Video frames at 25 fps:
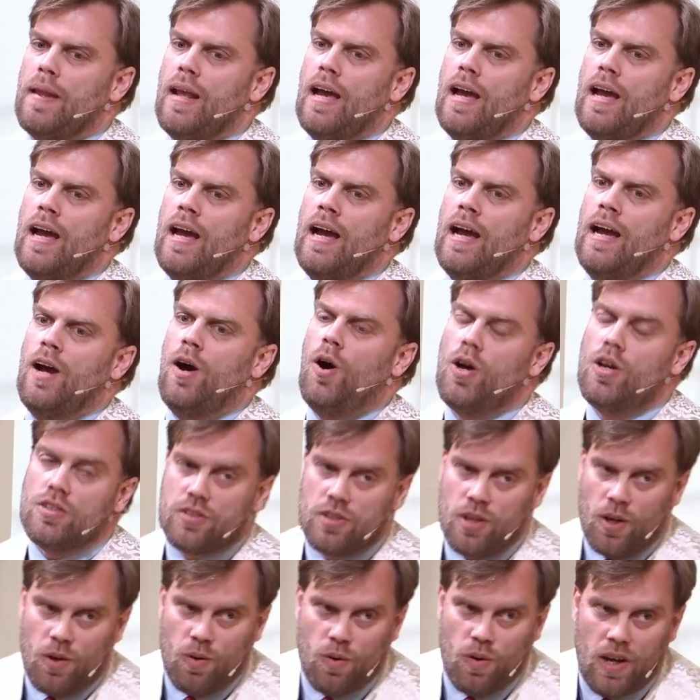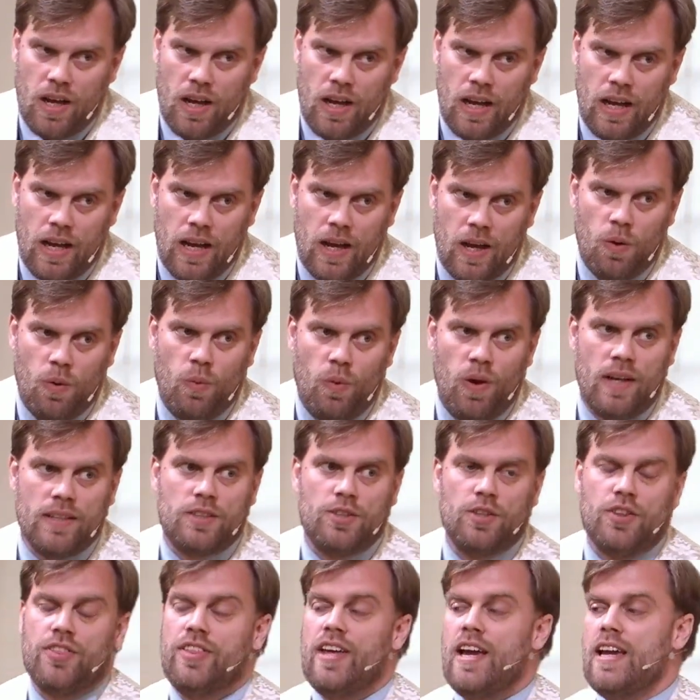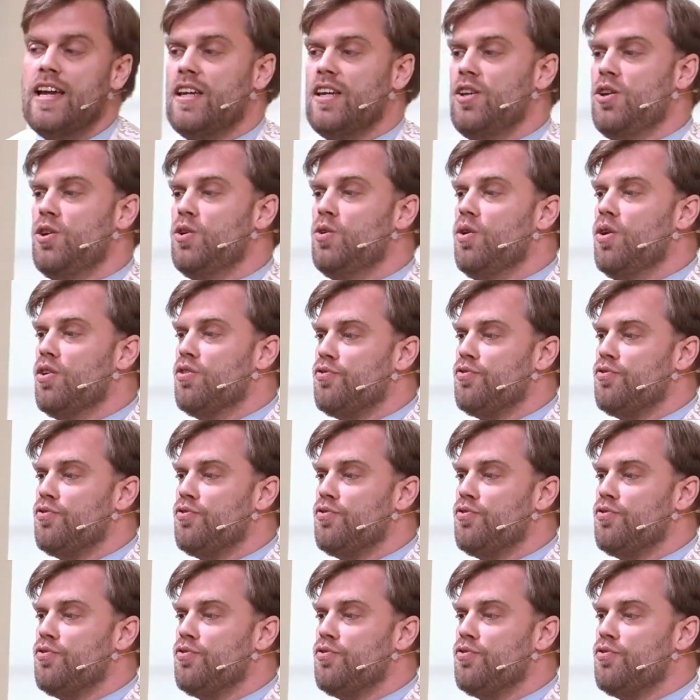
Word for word: I also uh, want to thank you